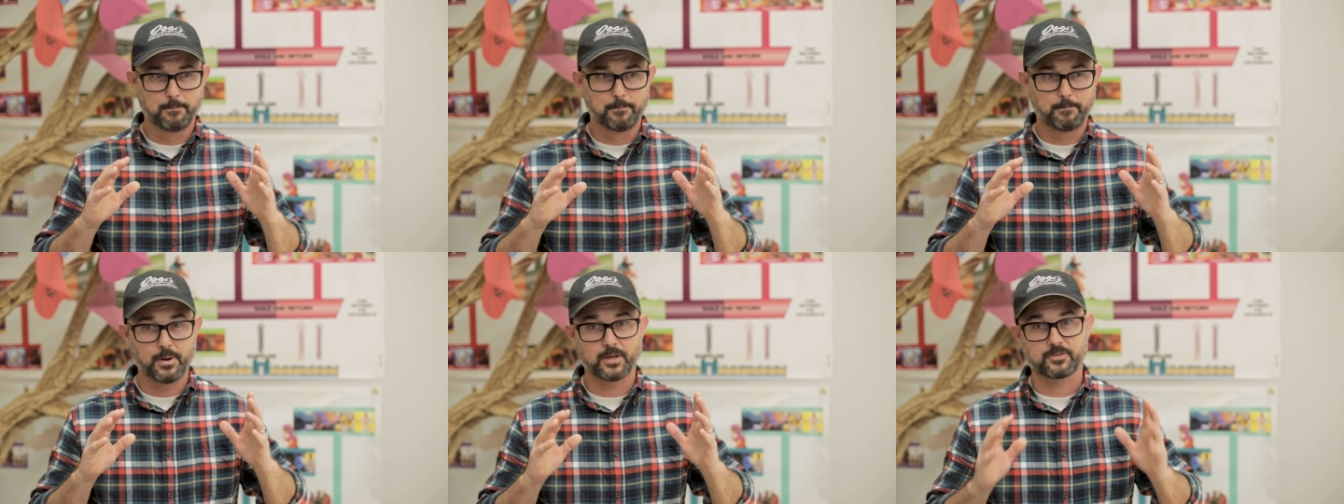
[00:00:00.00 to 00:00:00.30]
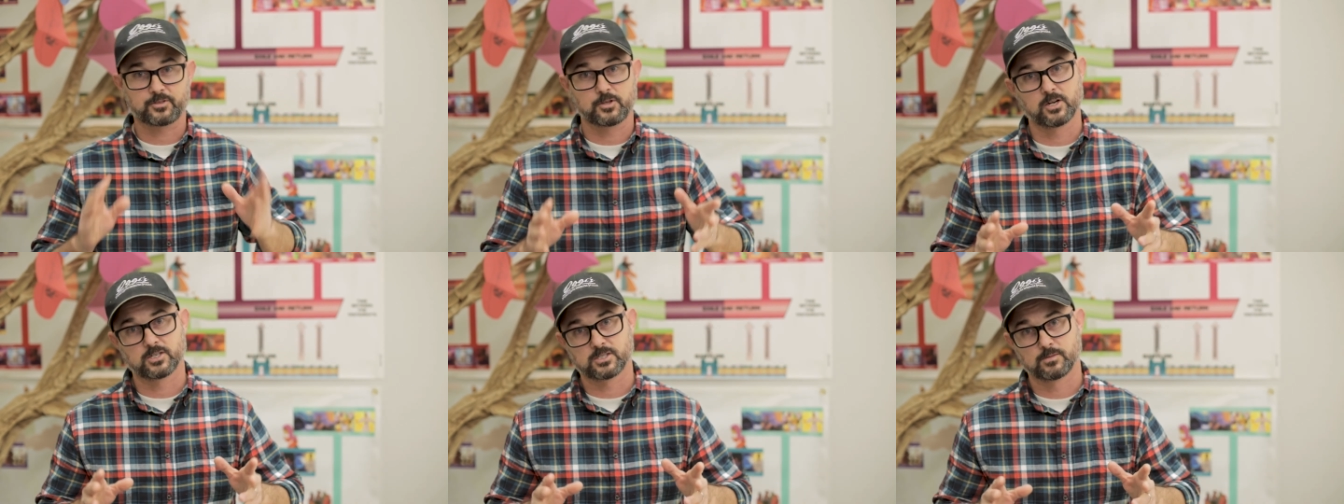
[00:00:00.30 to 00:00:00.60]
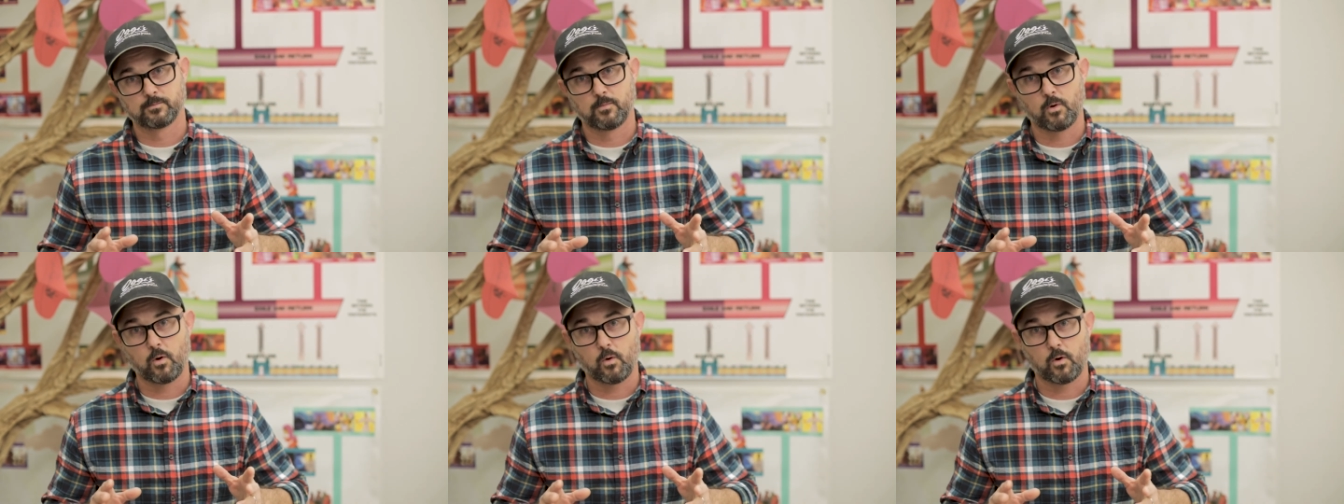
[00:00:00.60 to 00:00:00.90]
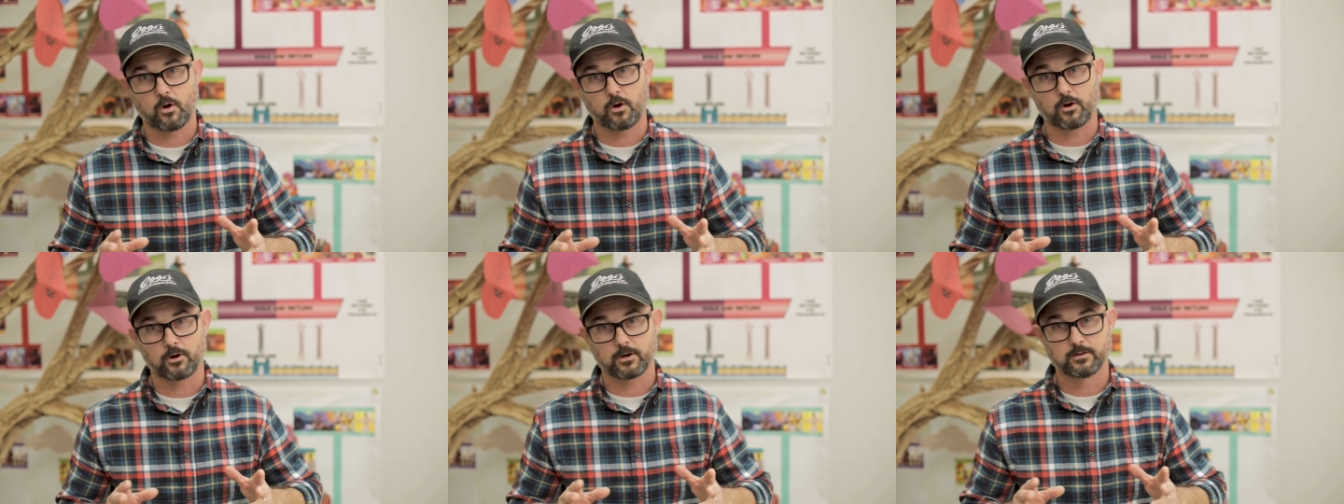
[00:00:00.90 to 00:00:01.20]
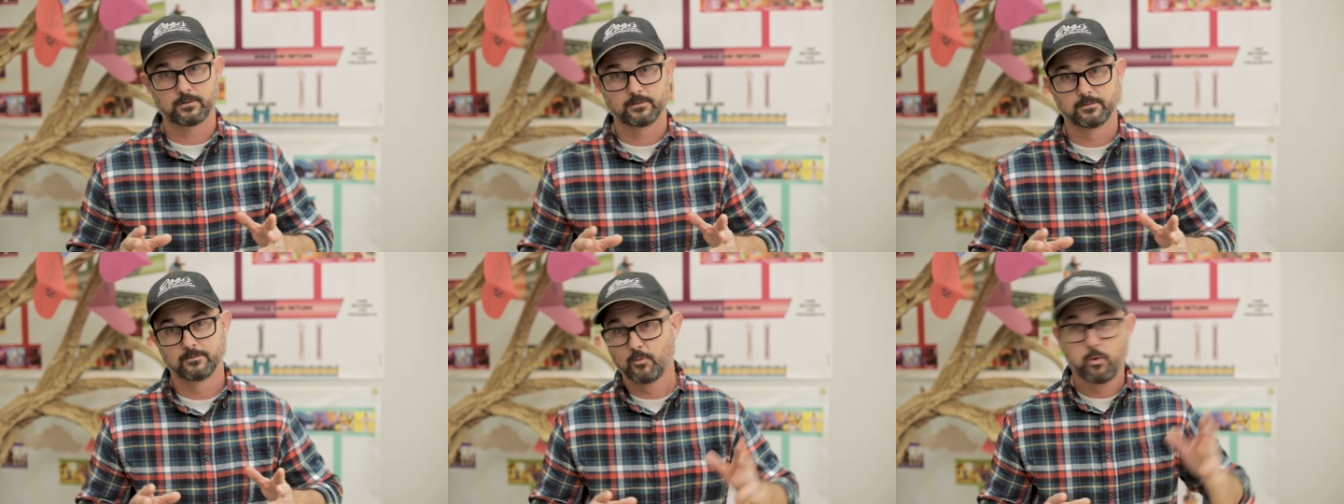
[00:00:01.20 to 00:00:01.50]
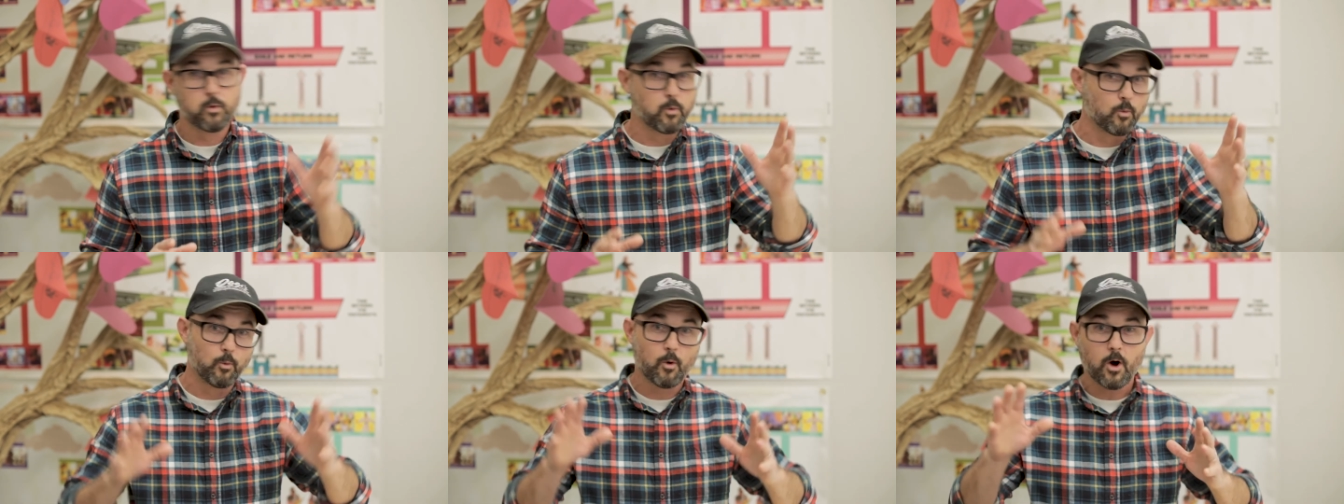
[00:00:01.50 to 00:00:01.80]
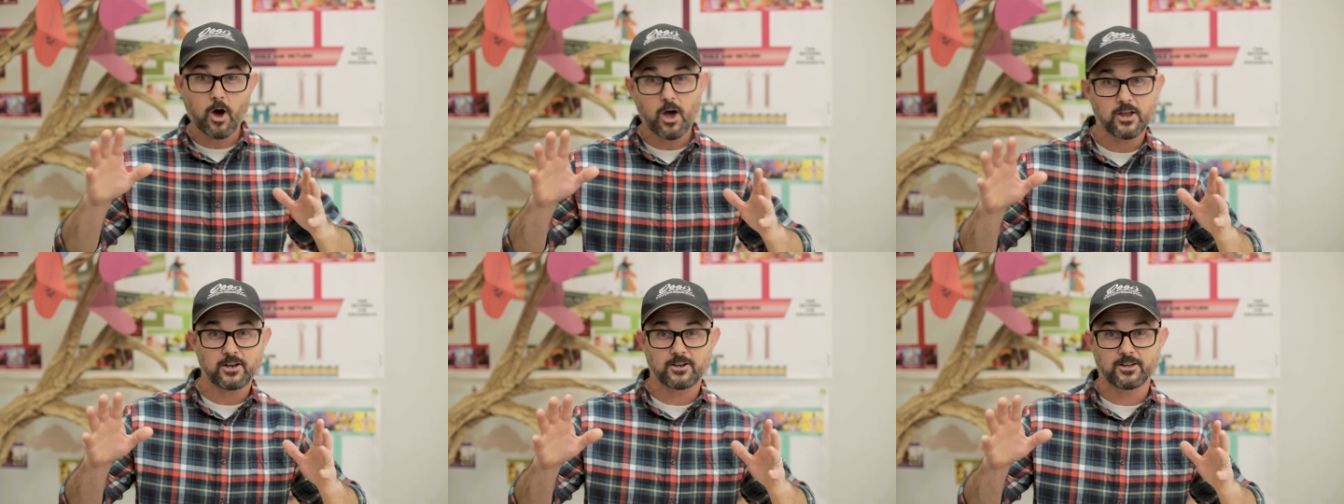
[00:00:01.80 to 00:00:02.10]
But there's more.
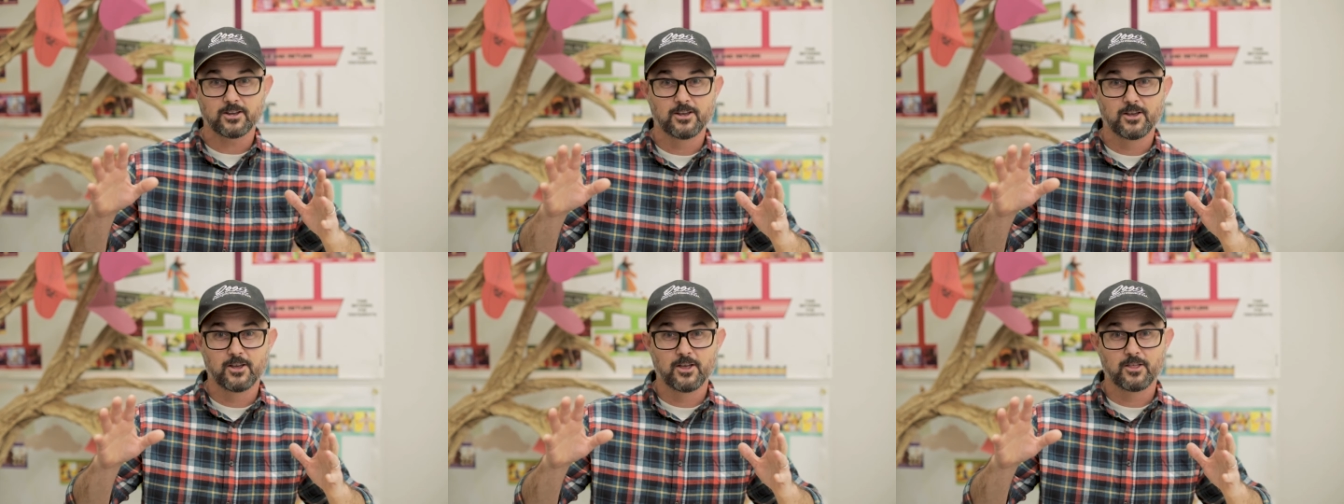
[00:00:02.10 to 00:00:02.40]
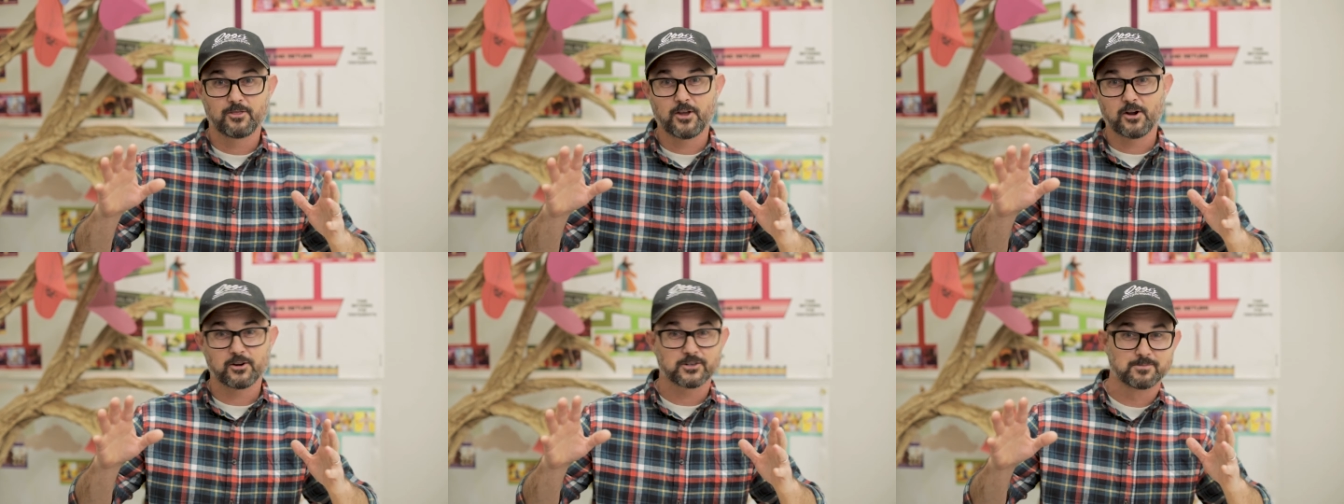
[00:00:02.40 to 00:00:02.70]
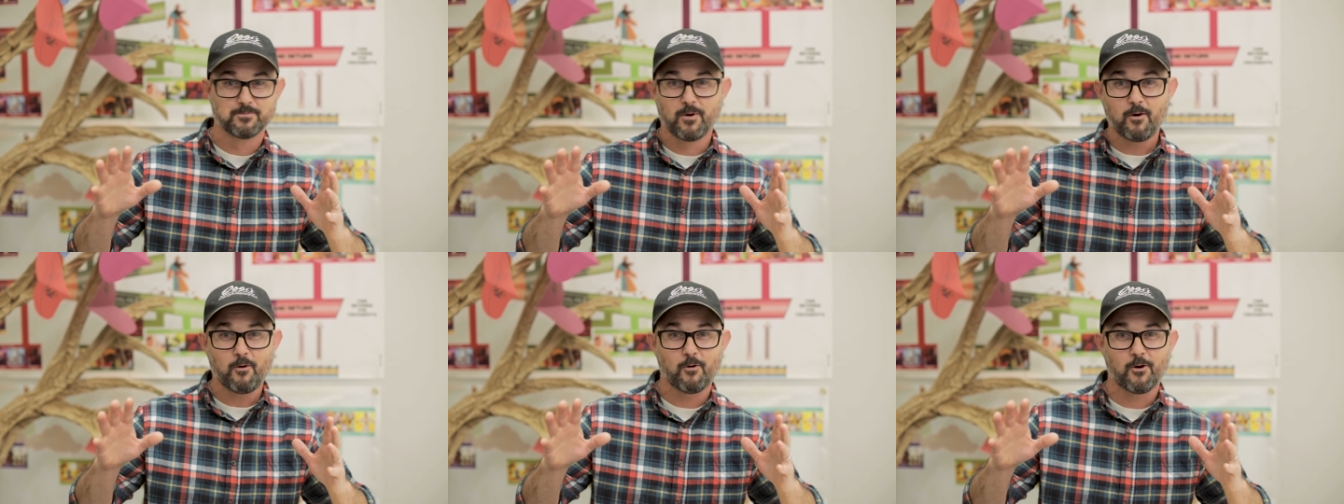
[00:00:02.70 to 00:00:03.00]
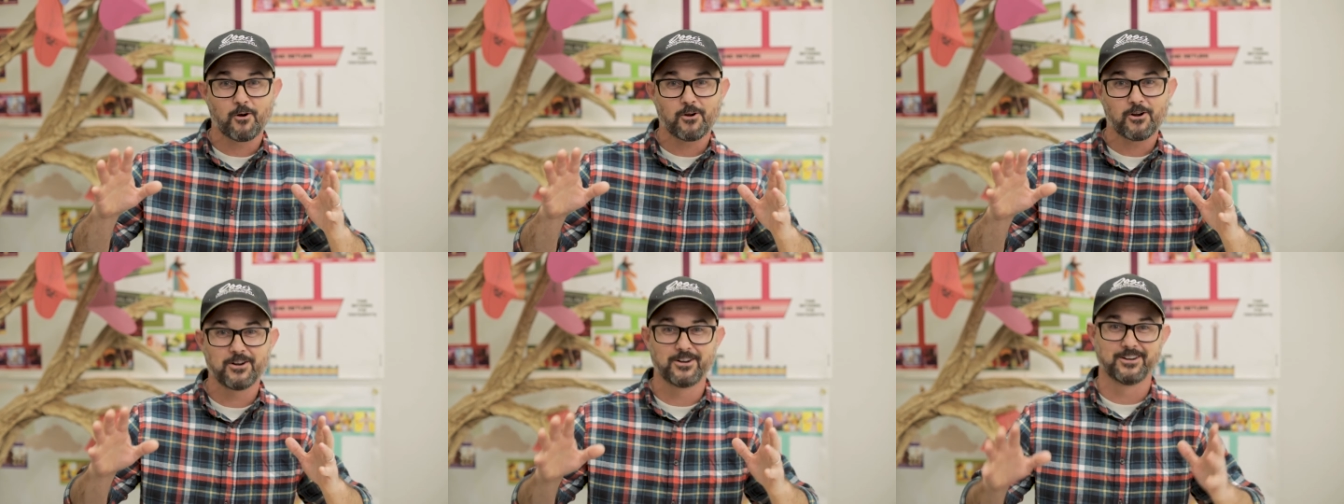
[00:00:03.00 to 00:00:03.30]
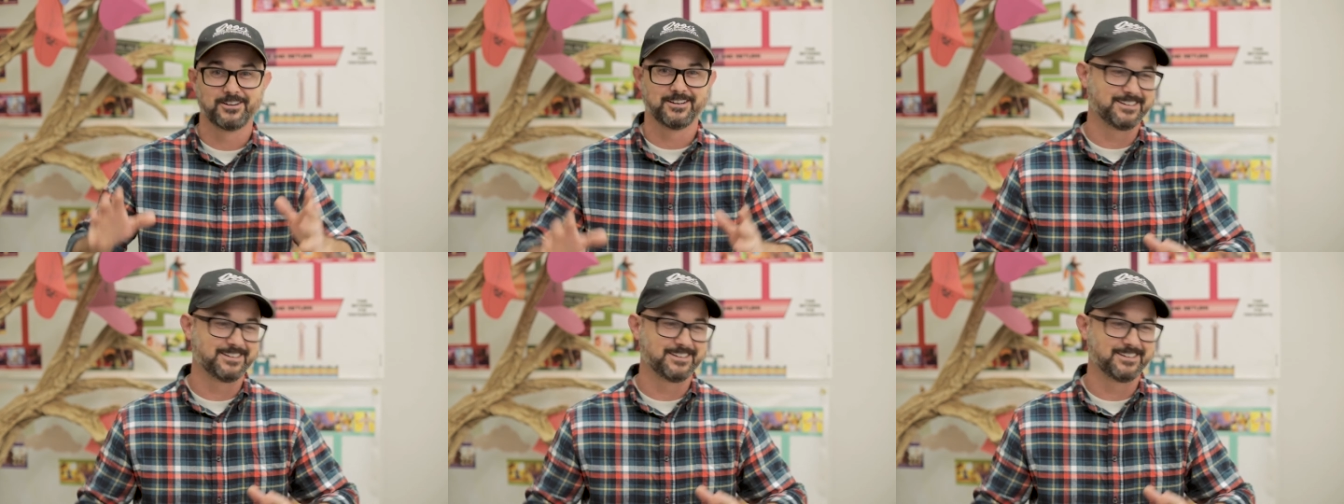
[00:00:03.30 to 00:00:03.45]
What? There's more?